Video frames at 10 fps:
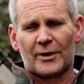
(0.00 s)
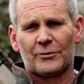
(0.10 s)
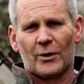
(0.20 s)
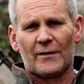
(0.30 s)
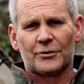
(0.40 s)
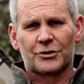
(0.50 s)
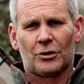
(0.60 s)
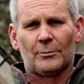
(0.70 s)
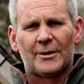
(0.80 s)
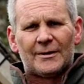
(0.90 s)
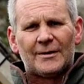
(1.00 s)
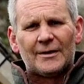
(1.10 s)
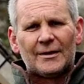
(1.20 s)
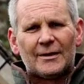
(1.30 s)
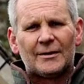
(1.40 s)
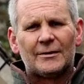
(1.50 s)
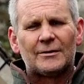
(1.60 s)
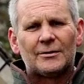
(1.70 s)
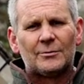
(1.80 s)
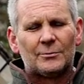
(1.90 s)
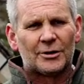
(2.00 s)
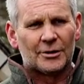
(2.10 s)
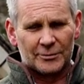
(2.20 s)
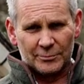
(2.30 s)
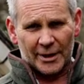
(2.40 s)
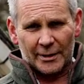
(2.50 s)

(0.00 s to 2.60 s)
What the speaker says: around all over the shop. But I